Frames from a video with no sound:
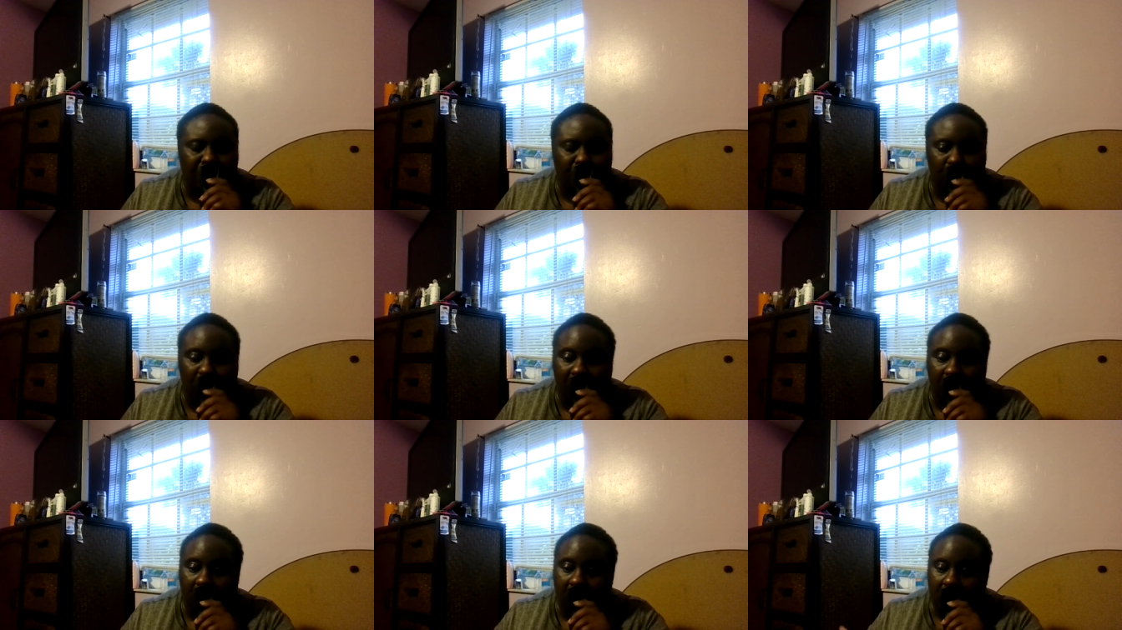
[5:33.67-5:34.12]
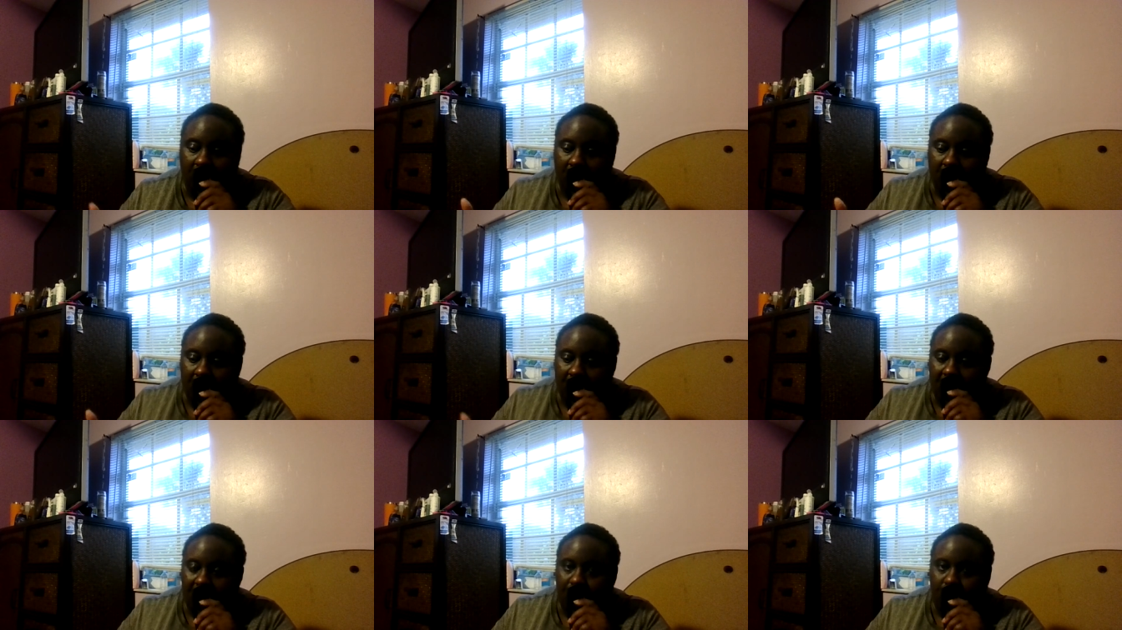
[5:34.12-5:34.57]
we
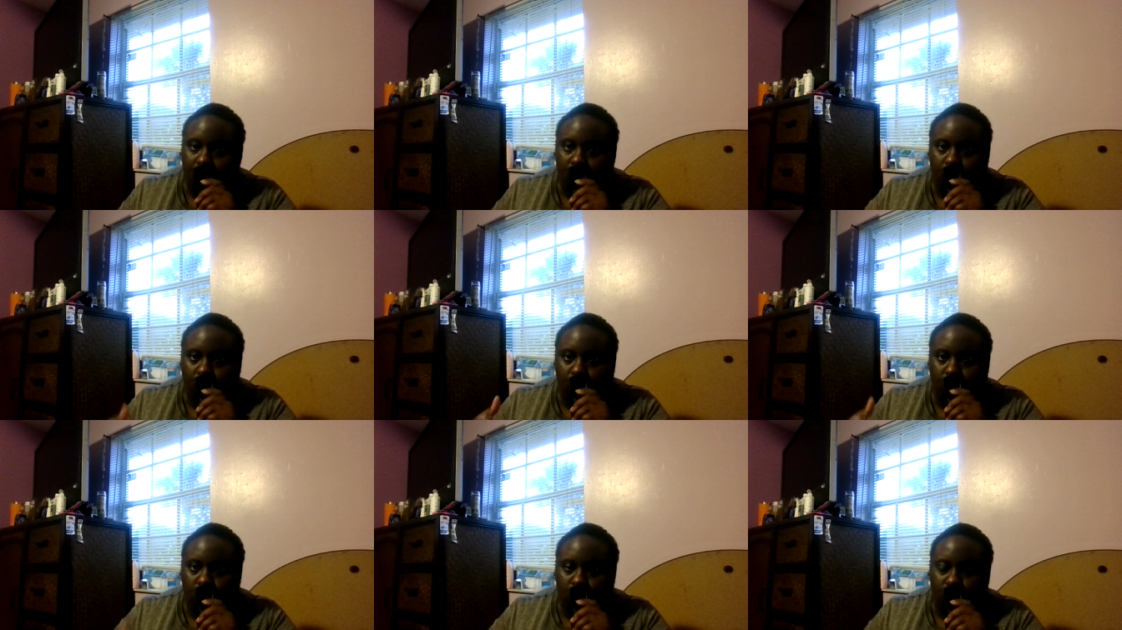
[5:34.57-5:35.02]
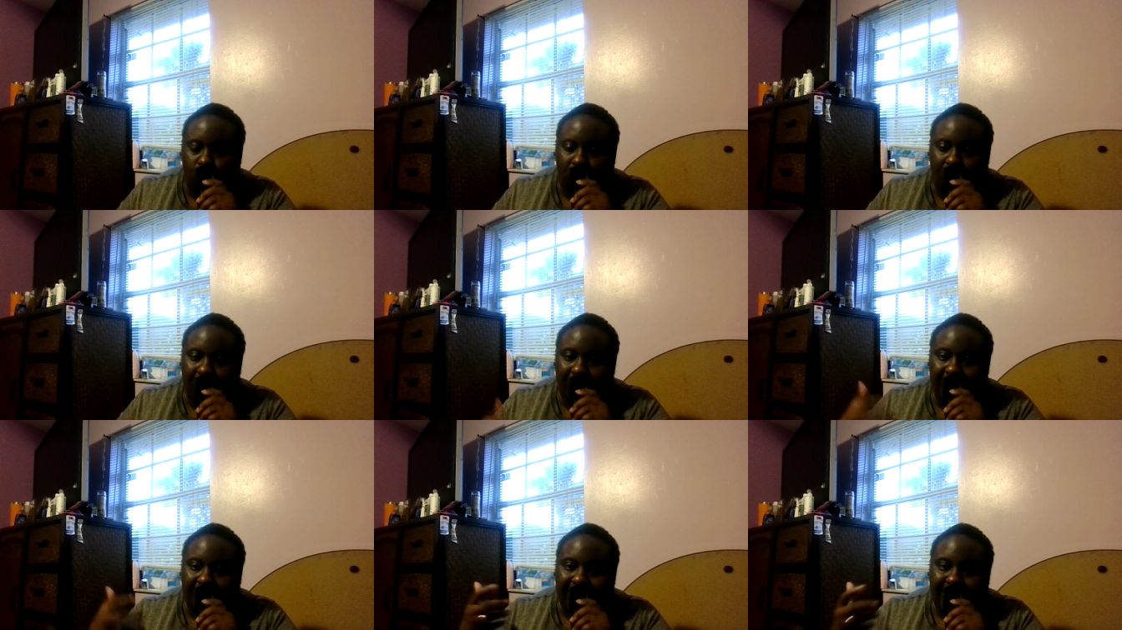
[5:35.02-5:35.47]

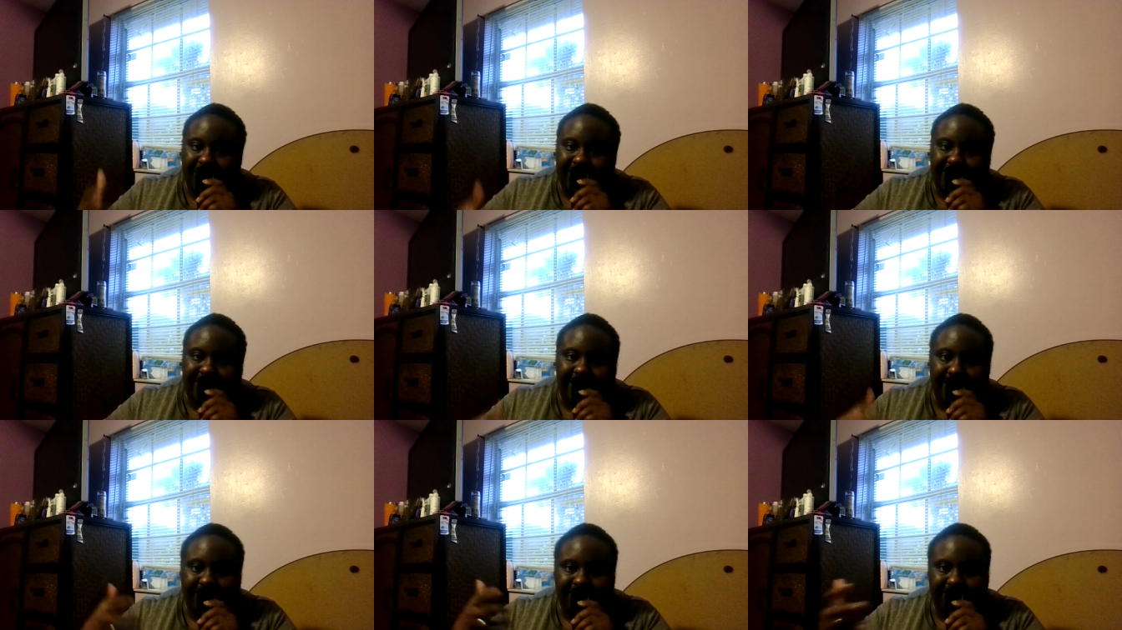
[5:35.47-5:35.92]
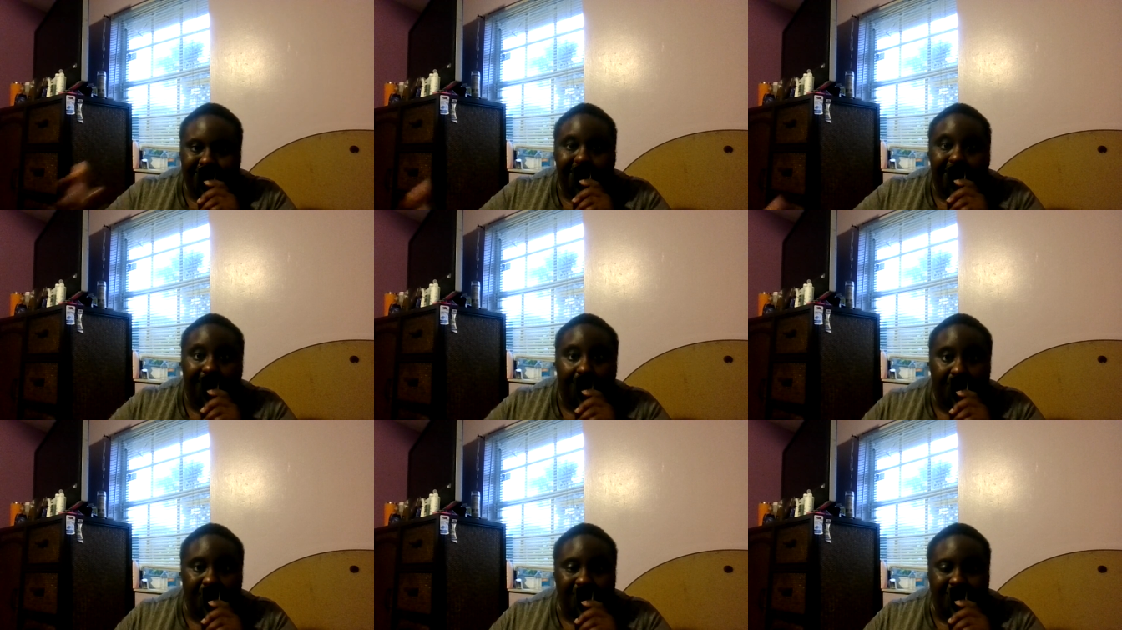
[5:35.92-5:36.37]
we attack
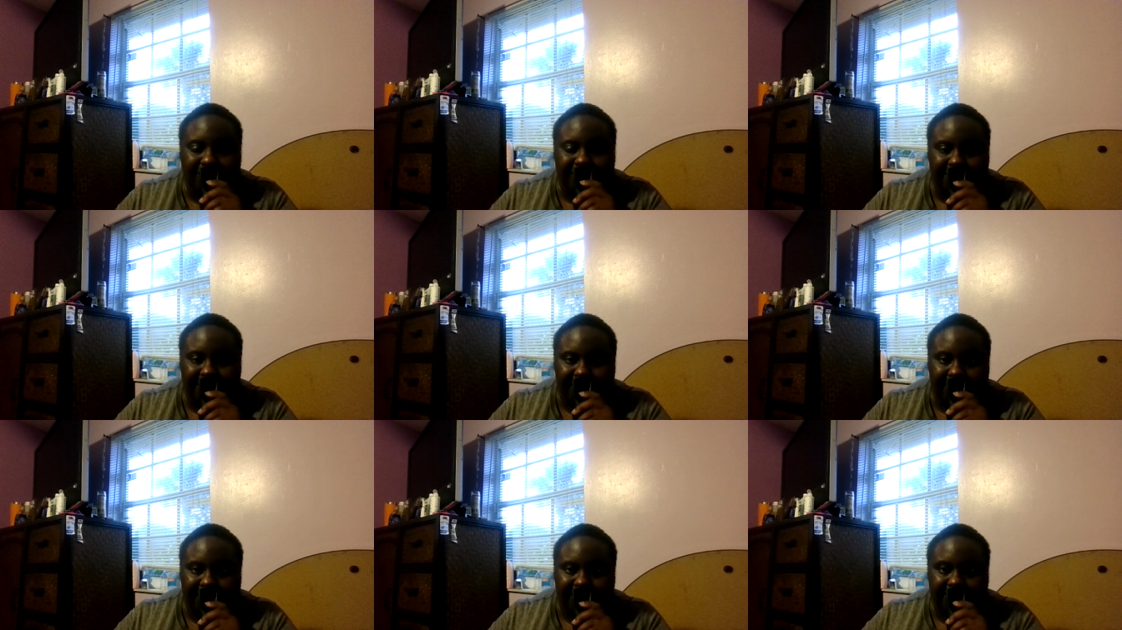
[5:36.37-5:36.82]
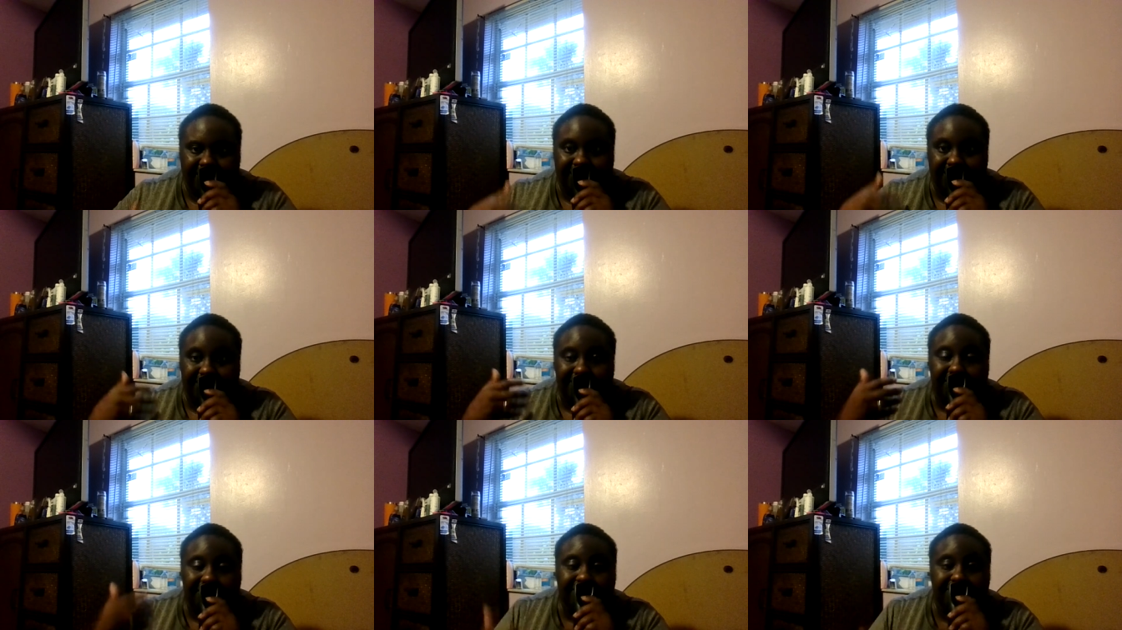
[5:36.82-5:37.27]
topics that is
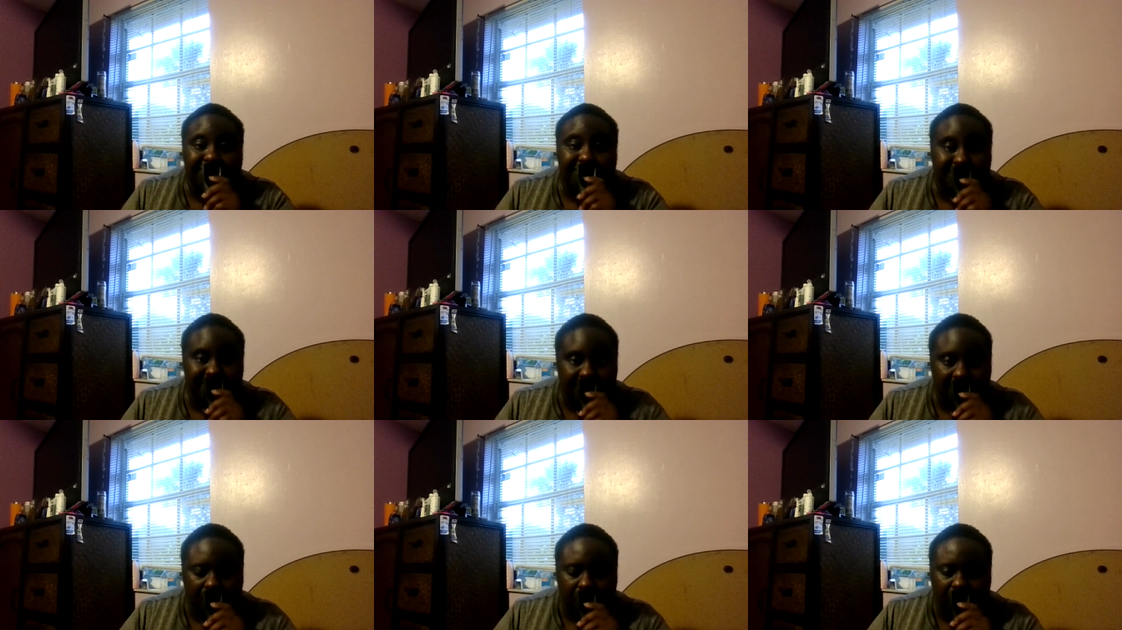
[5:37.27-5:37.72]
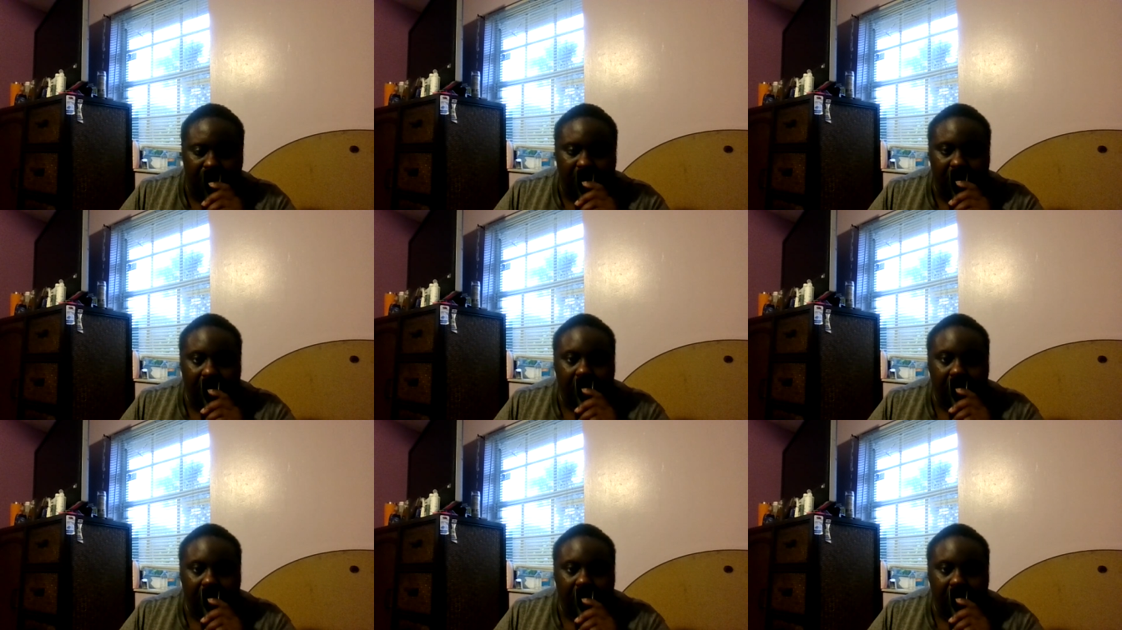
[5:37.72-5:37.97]
necessary